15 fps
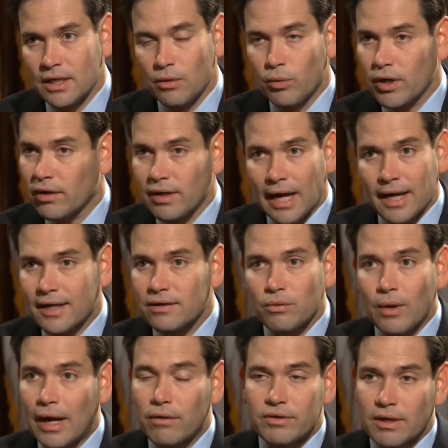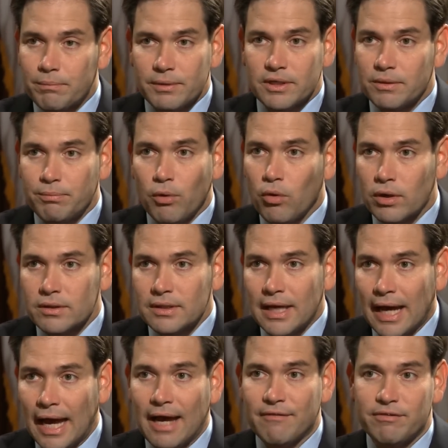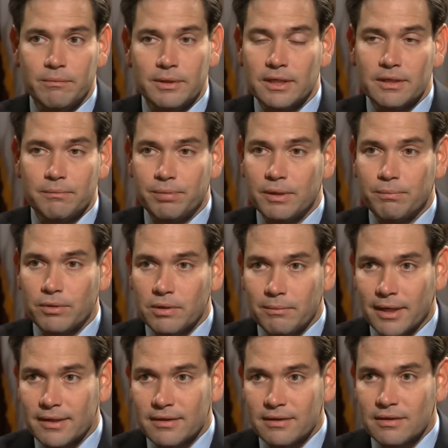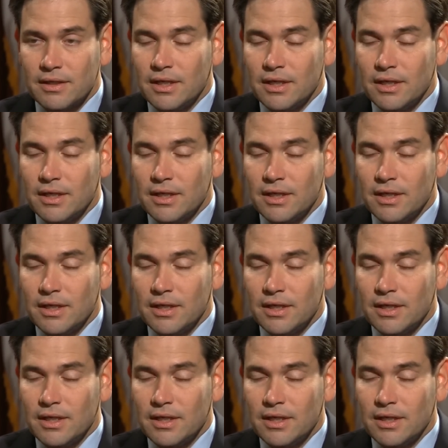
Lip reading: We are not going to round up and deport 500,000 people a month.